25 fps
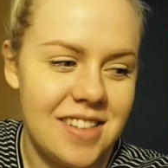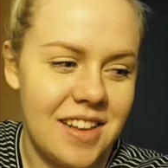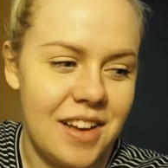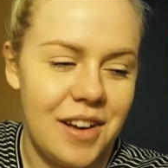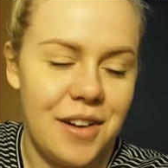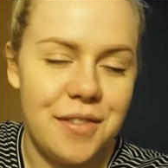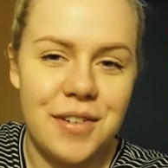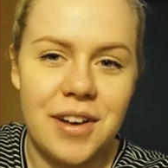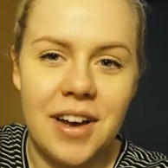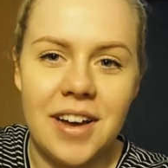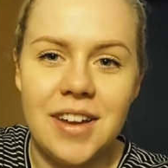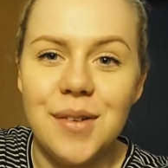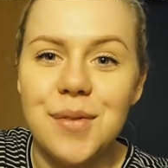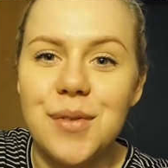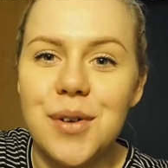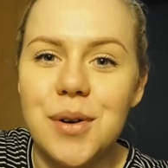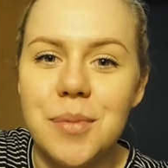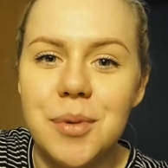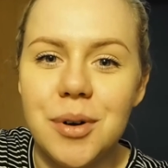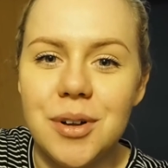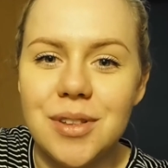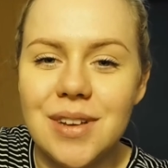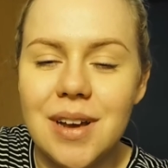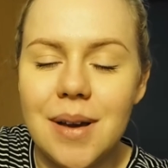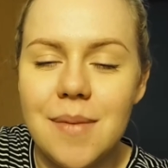So I've kind of
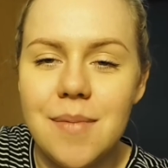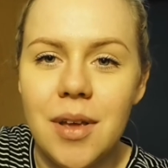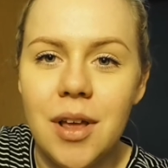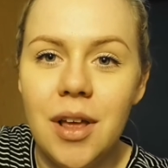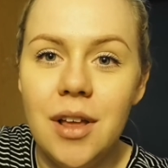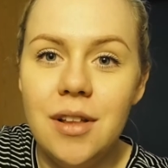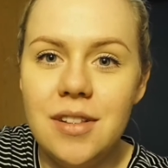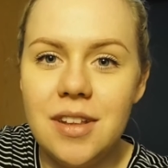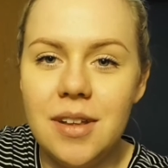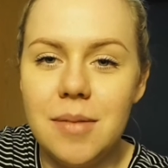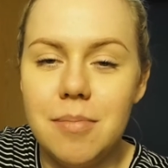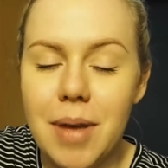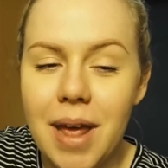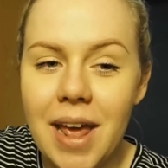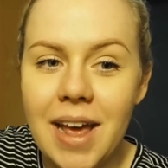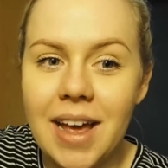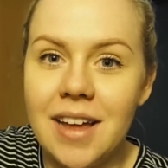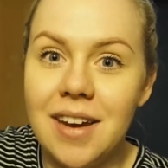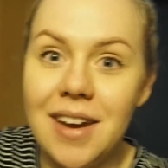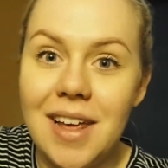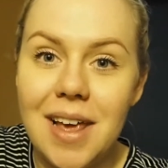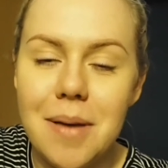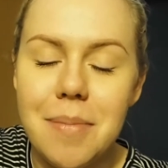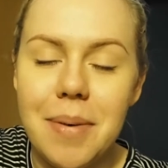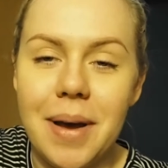got more time to make
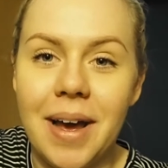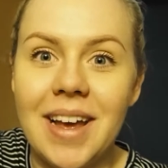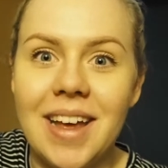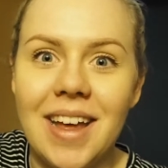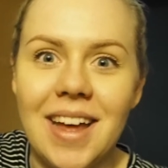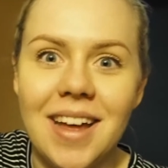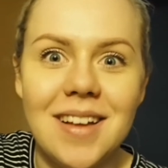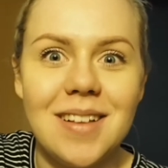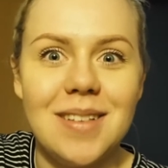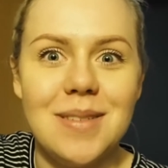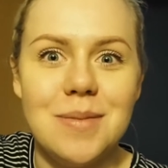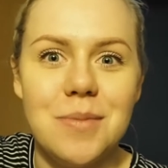and eat pancakes